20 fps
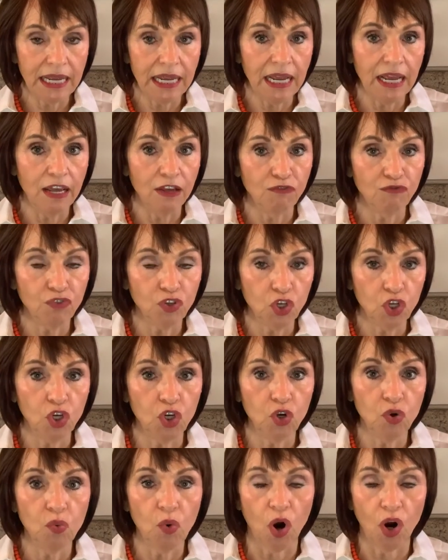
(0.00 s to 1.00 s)
if
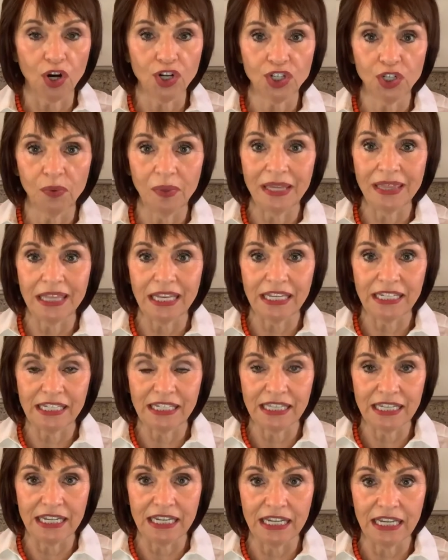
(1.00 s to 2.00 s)
you are doing these
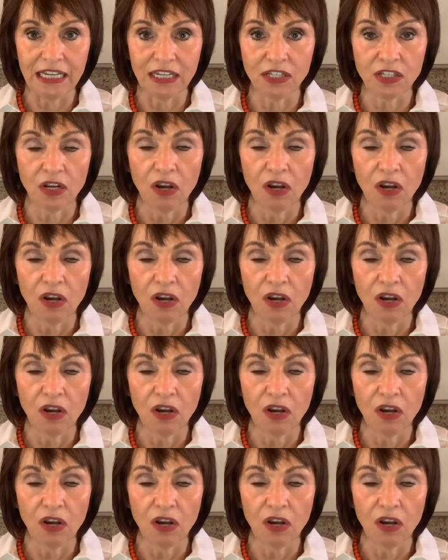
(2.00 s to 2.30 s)
things.